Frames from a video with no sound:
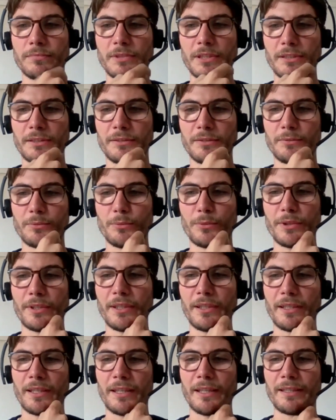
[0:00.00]
That
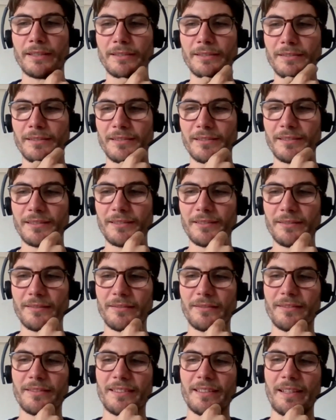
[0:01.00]
we can,
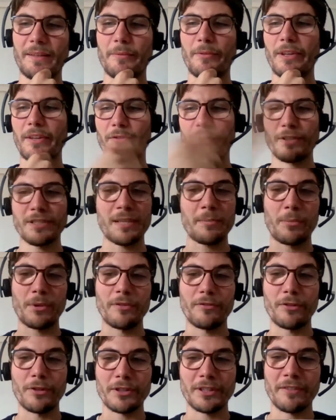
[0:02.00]
for example,
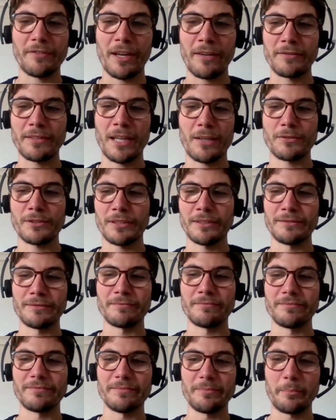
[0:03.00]
forty-five
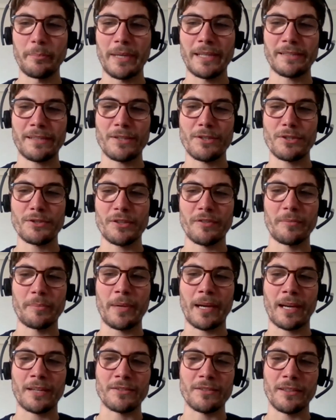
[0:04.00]
thousand messages of
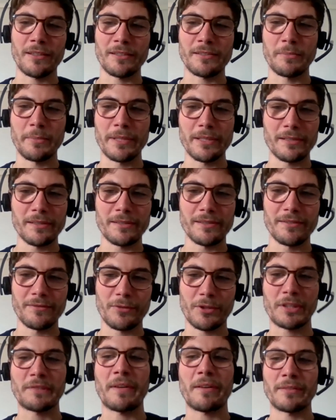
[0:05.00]
package release means
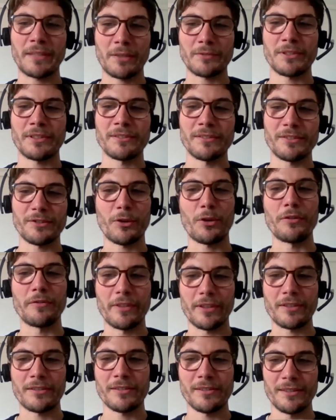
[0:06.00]
forty-five thousand
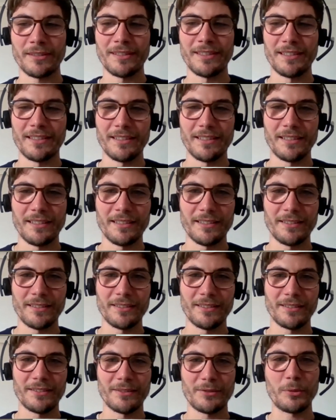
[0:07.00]
solvers
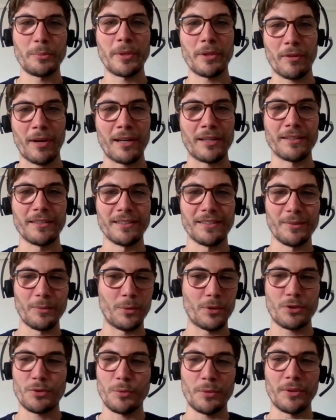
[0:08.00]
to be run,
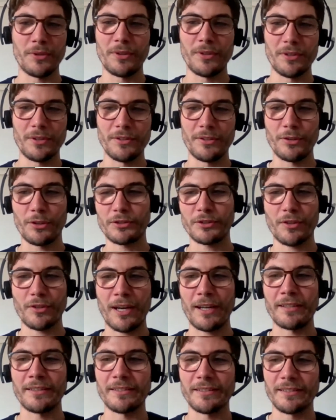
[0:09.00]
which will not
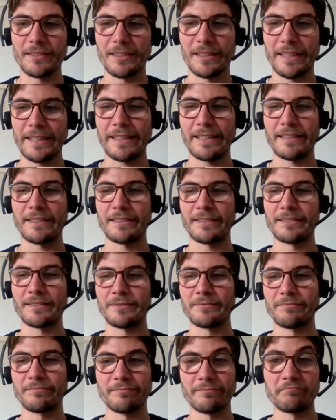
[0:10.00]
run
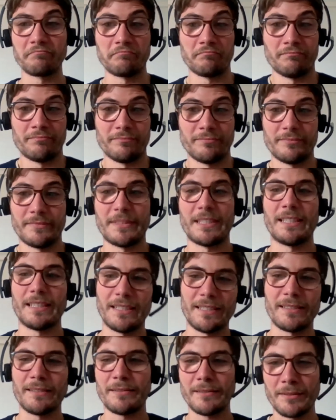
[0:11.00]
in
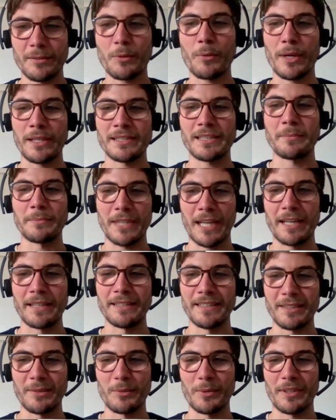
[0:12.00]
quite some
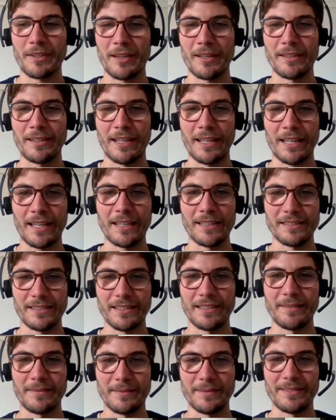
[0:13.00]
time. They will run, I guess.
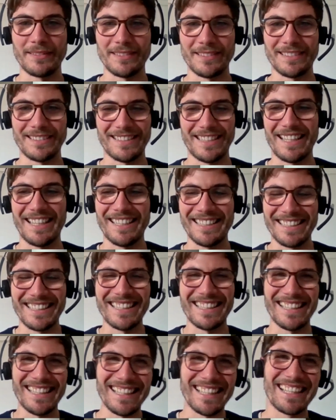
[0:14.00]
Yes.
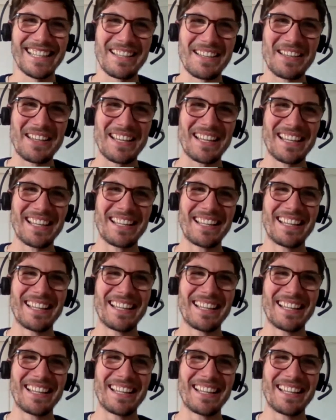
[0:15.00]
Yeah.